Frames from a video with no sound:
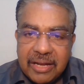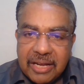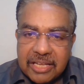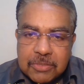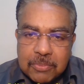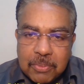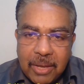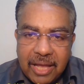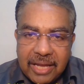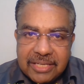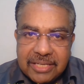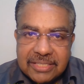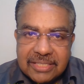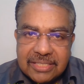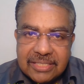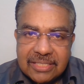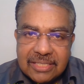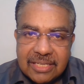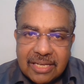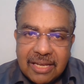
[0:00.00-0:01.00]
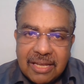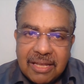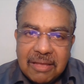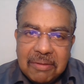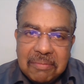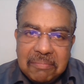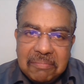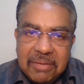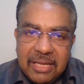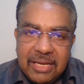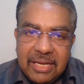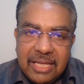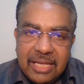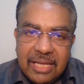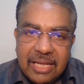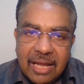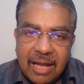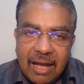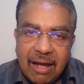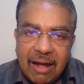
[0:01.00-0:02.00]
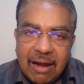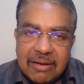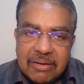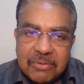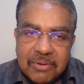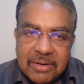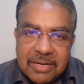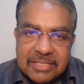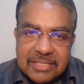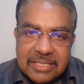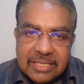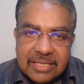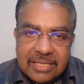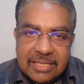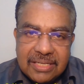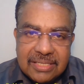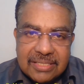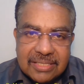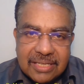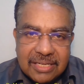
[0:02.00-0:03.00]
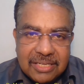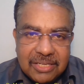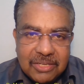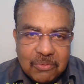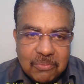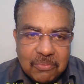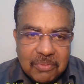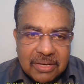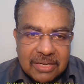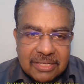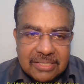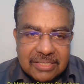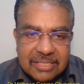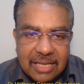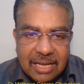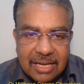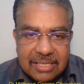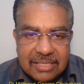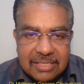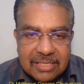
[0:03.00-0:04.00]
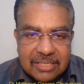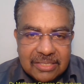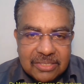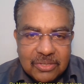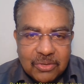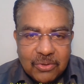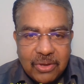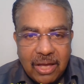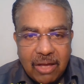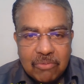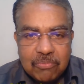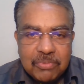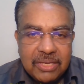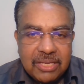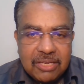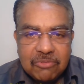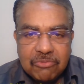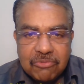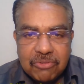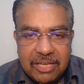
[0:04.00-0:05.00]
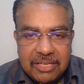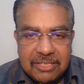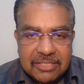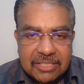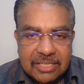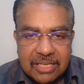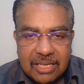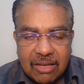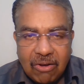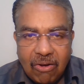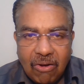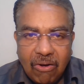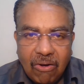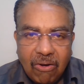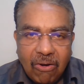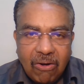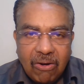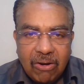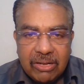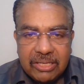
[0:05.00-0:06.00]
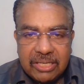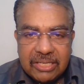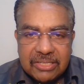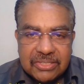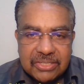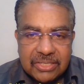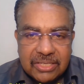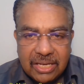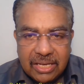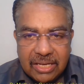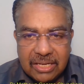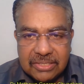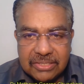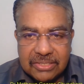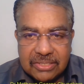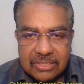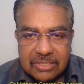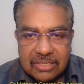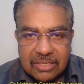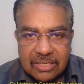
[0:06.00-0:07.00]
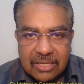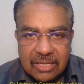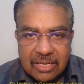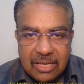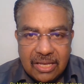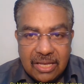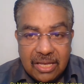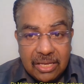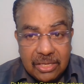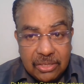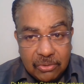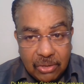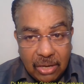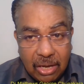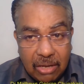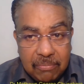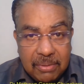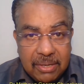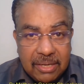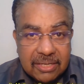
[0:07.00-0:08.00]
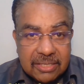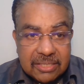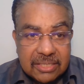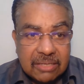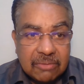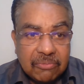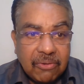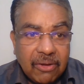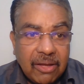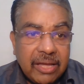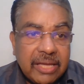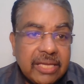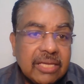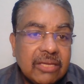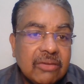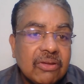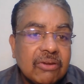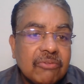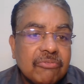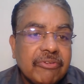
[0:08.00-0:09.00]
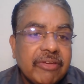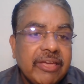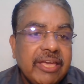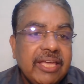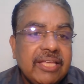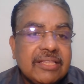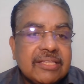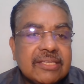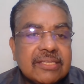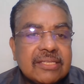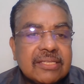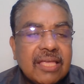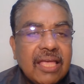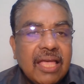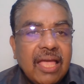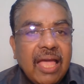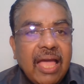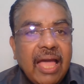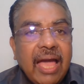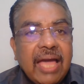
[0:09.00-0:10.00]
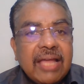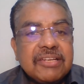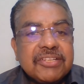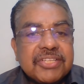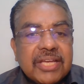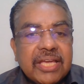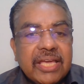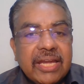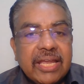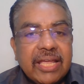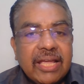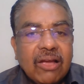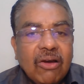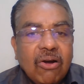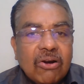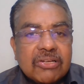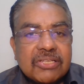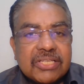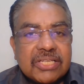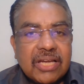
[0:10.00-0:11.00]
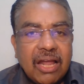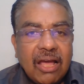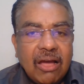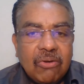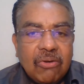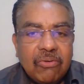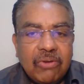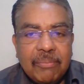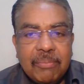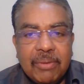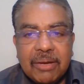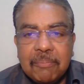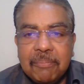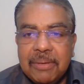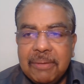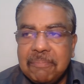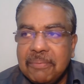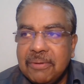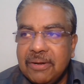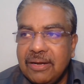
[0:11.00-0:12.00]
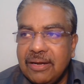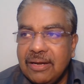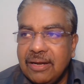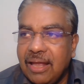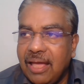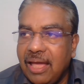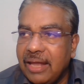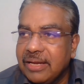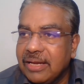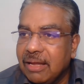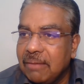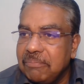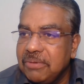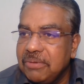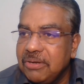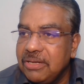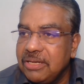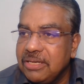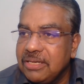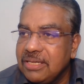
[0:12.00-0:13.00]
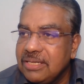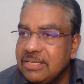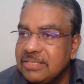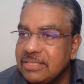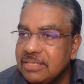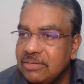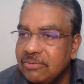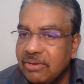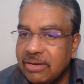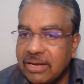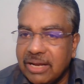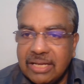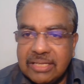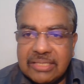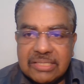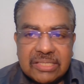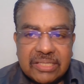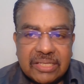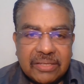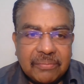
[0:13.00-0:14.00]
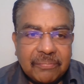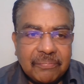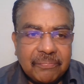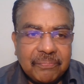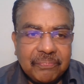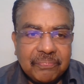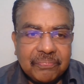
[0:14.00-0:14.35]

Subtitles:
Despite many adversities and numerous challenges you have been facing all these years, you have been testifying your faith and sharing God's love among people and communities in your country.